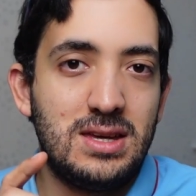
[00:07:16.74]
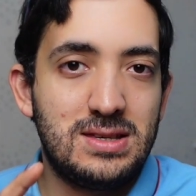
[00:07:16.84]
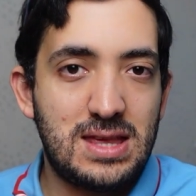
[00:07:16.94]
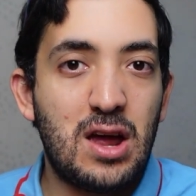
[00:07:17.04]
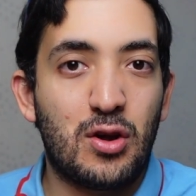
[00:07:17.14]

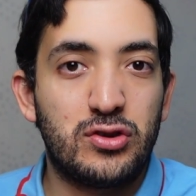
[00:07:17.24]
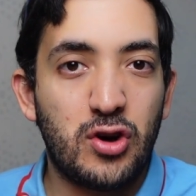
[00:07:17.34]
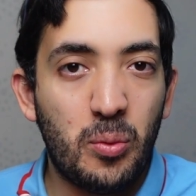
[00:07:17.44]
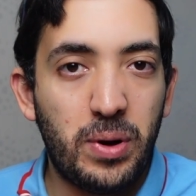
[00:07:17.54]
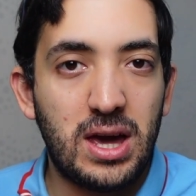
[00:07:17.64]
Staying on
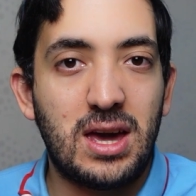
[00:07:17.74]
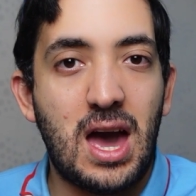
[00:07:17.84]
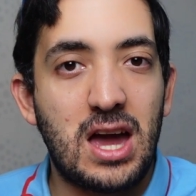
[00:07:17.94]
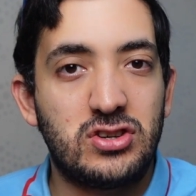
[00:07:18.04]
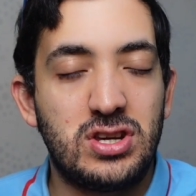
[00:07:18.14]
topic
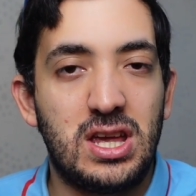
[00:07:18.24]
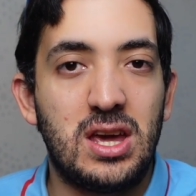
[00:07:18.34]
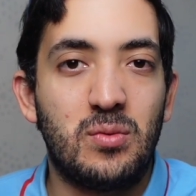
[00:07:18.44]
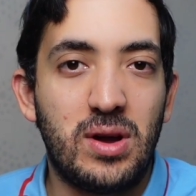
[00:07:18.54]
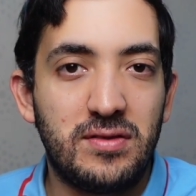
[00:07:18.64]

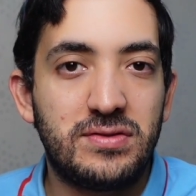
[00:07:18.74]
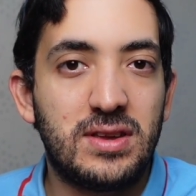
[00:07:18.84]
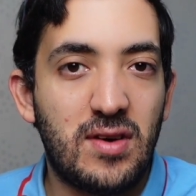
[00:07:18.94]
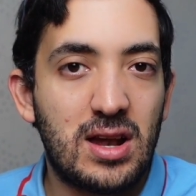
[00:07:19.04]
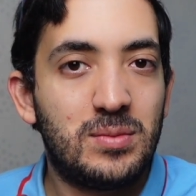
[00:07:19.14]
actually with
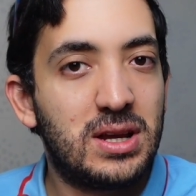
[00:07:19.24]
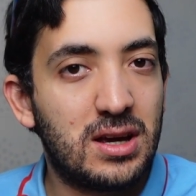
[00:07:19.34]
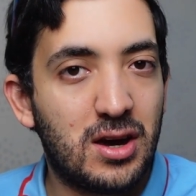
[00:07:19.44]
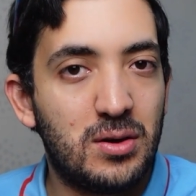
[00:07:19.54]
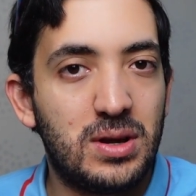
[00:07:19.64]
development
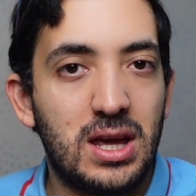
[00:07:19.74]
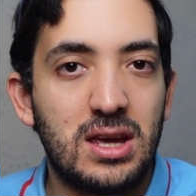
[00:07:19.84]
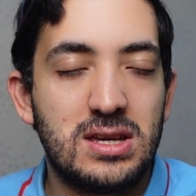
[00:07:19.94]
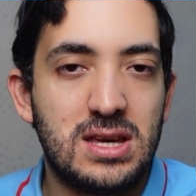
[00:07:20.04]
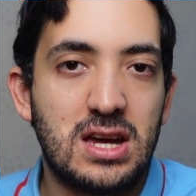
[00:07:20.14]
and
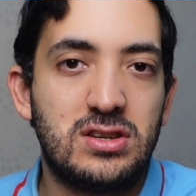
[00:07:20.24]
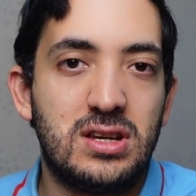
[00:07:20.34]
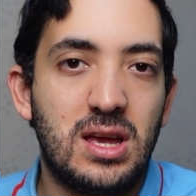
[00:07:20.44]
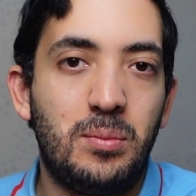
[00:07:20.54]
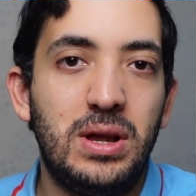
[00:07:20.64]
coding is actually
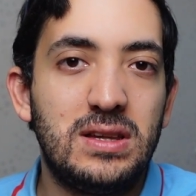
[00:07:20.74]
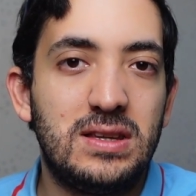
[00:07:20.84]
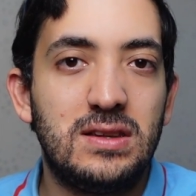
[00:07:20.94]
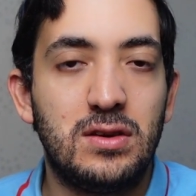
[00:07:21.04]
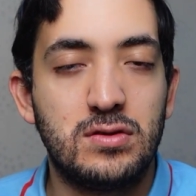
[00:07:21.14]
the
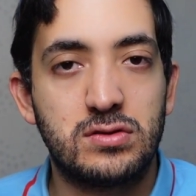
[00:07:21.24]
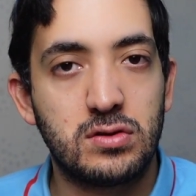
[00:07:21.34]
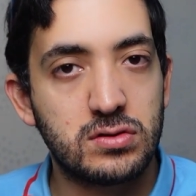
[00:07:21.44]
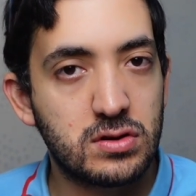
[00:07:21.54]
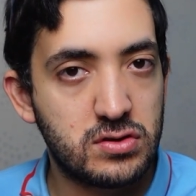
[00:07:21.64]
ability to use
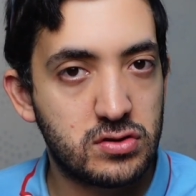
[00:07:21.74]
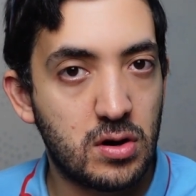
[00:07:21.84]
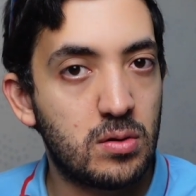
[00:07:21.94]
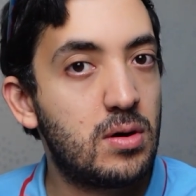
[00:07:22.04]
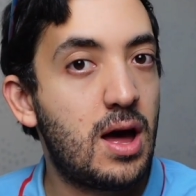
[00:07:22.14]
source
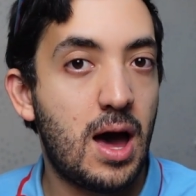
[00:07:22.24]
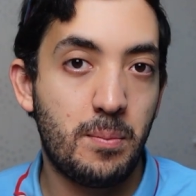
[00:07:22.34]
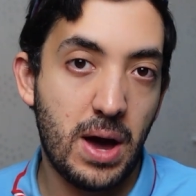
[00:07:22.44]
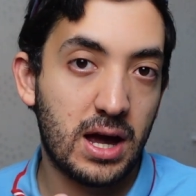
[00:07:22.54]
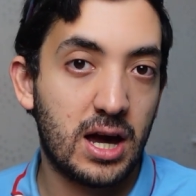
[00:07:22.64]
control and
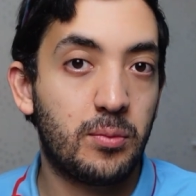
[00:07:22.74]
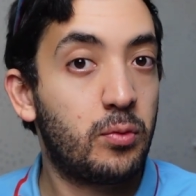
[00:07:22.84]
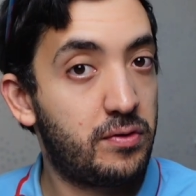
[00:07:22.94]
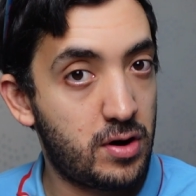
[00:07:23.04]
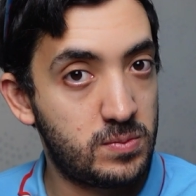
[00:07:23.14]
backups
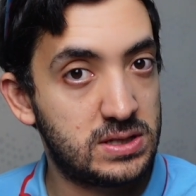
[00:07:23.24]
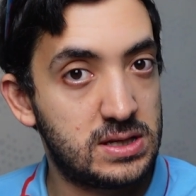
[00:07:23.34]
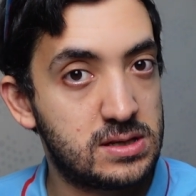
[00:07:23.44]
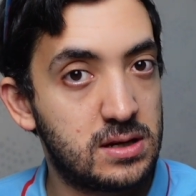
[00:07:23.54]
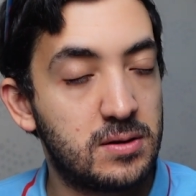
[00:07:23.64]
with Home
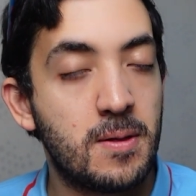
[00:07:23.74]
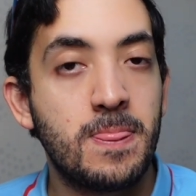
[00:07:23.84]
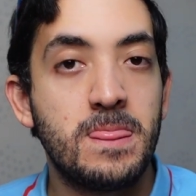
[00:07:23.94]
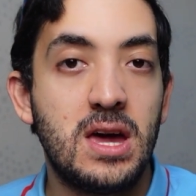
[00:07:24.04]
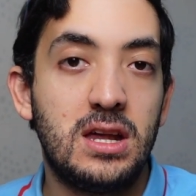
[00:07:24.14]
Assistant.
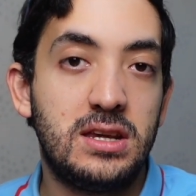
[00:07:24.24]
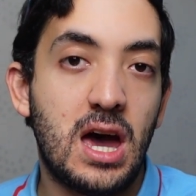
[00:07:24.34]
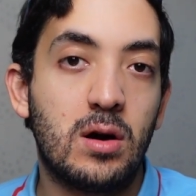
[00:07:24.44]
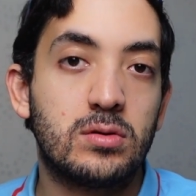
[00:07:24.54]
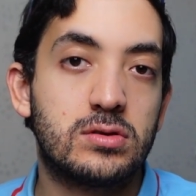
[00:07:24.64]

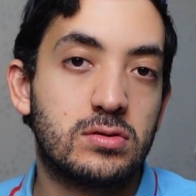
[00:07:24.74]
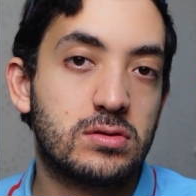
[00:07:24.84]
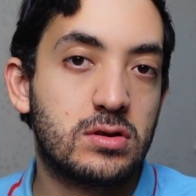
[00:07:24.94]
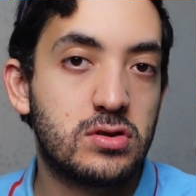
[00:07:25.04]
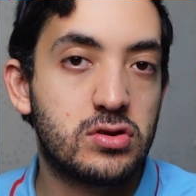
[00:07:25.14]
Now,
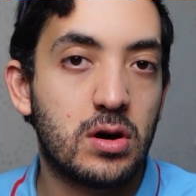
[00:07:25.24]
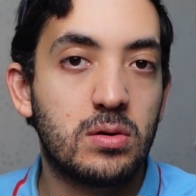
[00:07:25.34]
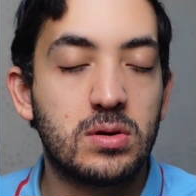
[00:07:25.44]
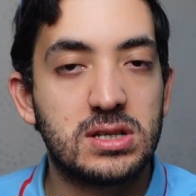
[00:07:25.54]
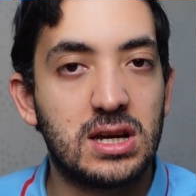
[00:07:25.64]
source
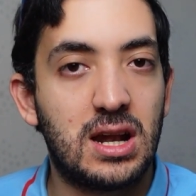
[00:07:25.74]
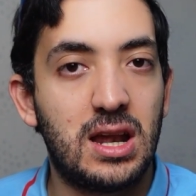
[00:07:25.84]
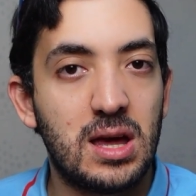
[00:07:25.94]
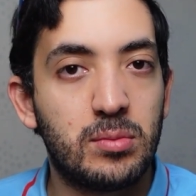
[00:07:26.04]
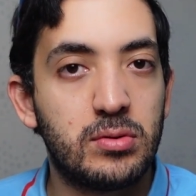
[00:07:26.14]
control is going to
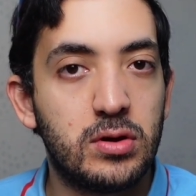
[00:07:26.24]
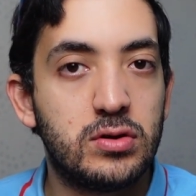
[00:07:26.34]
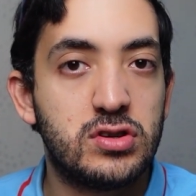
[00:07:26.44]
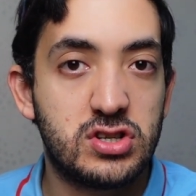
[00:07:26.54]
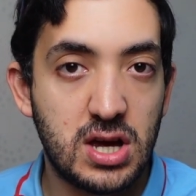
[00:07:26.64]
enable you
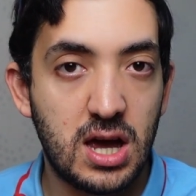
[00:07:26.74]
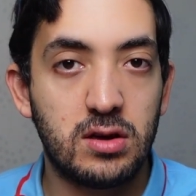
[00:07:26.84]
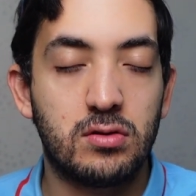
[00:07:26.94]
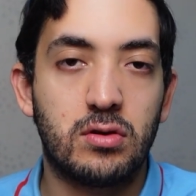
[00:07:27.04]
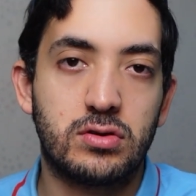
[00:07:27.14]
to share
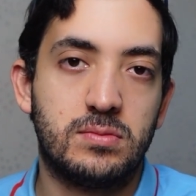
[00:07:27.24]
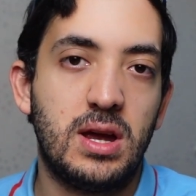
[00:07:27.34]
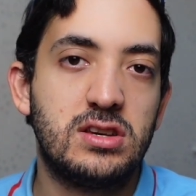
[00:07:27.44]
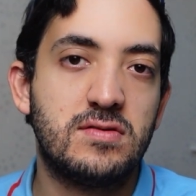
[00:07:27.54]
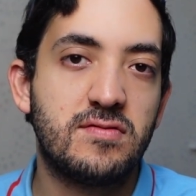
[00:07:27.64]
your
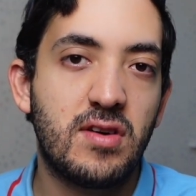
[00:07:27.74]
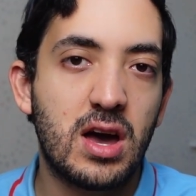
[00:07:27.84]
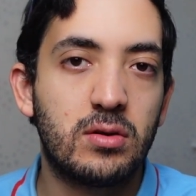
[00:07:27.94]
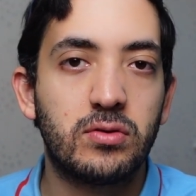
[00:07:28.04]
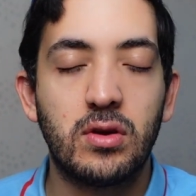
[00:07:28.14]
automation
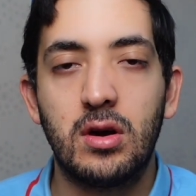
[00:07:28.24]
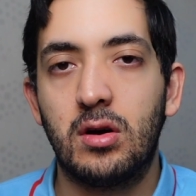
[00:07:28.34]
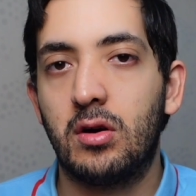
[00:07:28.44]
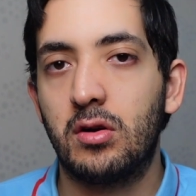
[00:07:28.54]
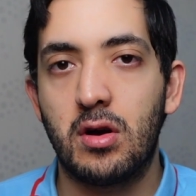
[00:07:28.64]
files
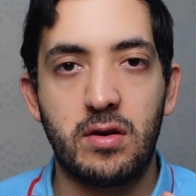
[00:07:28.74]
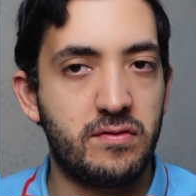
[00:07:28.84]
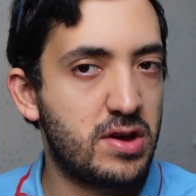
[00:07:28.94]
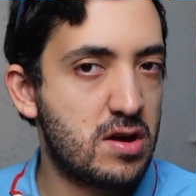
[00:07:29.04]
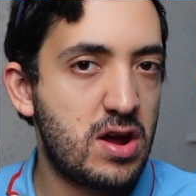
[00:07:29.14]
or your
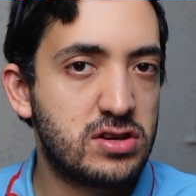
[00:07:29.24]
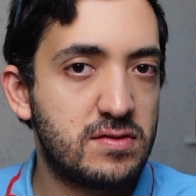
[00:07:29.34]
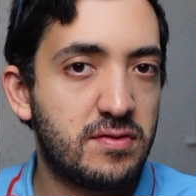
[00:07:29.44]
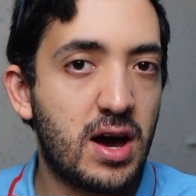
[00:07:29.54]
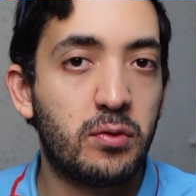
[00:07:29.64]

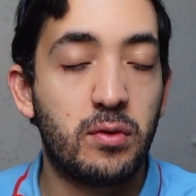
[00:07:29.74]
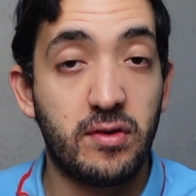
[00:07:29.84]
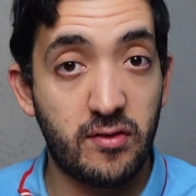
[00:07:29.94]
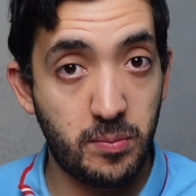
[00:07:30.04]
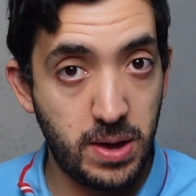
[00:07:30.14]
configuration files with
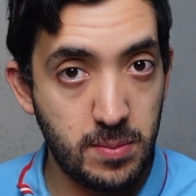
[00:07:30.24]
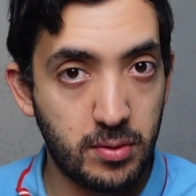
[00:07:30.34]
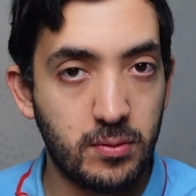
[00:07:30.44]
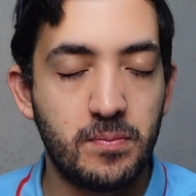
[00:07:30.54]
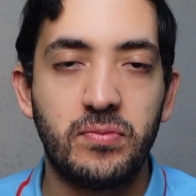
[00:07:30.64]
other
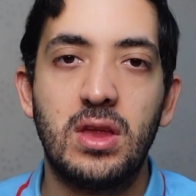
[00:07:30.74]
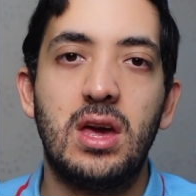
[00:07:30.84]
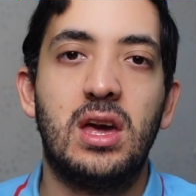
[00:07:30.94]
people.